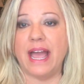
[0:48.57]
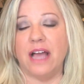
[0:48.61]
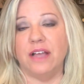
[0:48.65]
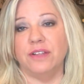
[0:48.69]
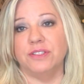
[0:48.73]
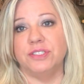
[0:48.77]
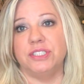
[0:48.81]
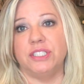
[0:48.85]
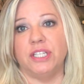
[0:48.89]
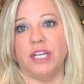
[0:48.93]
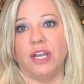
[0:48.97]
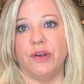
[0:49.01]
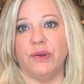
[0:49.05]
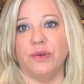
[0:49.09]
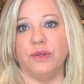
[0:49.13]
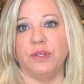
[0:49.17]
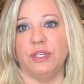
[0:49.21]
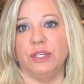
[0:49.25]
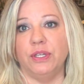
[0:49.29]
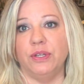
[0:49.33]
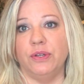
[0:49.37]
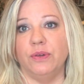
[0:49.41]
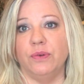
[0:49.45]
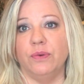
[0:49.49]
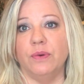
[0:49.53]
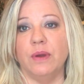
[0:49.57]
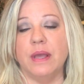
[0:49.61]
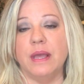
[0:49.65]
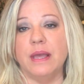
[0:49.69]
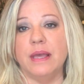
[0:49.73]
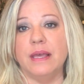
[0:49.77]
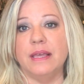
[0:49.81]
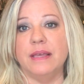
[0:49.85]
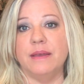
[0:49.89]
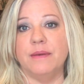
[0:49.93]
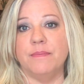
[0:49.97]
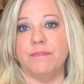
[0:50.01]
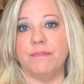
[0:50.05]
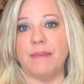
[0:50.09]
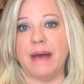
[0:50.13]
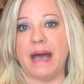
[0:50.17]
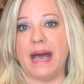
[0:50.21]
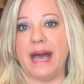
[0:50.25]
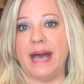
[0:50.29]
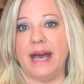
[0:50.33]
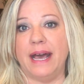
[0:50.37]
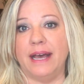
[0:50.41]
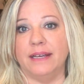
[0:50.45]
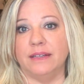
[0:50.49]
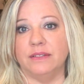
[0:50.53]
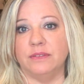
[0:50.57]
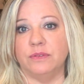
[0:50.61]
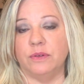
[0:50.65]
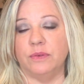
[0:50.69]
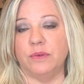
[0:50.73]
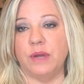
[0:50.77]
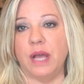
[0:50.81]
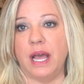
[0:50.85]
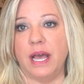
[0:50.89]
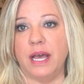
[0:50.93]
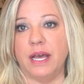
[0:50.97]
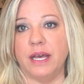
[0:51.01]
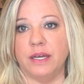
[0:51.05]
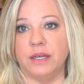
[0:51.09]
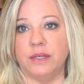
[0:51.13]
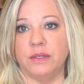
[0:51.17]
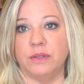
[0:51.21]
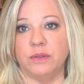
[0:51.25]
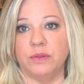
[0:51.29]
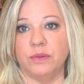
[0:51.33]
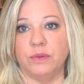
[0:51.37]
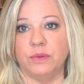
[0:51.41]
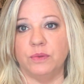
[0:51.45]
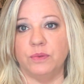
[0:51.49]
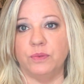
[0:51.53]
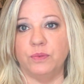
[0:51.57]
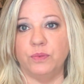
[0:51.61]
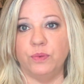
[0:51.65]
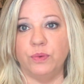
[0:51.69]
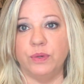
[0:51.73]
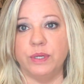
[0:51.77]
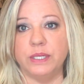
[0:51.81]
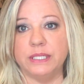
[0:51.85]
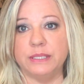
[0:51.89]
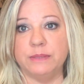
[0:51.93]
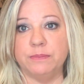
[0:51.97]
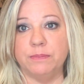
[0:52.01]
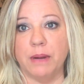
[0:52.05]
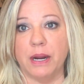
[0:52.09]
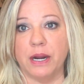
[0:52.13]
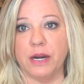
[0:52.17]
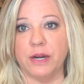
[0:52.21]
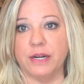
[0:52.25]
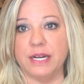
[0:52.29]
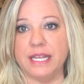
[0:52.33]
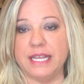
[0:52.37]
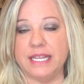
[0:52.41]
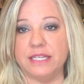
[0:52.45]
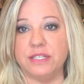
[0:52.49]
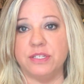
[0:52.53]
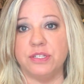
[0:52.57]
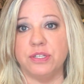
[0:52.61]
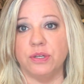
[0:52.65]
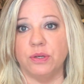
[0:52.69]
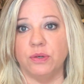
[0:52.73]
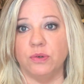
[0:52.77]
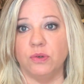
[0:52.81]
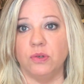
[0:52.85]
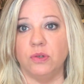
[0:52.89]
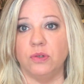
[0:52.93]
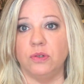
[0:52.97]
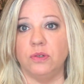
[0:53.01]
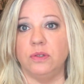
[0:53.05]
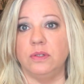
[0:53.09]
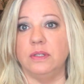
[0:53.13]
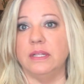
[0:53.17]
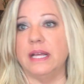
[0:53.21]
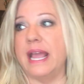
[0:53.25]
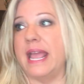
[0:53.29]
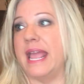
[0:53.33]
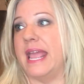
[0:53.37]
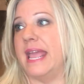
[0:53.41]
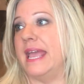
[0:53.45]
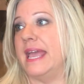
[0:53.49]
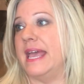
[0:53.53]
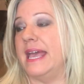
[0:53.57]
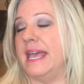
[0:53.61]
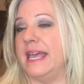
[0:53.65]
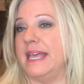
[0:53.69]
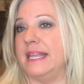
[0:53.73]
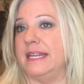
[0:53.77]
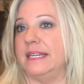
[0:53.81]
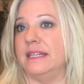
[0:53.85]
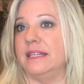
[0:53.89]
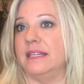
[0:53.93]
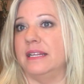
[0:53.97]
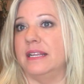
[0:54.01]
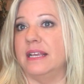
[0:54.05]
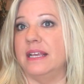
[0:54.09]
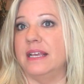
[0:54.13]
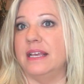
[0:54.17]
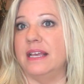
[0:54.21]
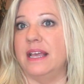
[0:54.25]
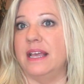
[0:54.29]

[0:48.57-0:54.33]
I'll show you my wood burning tool, and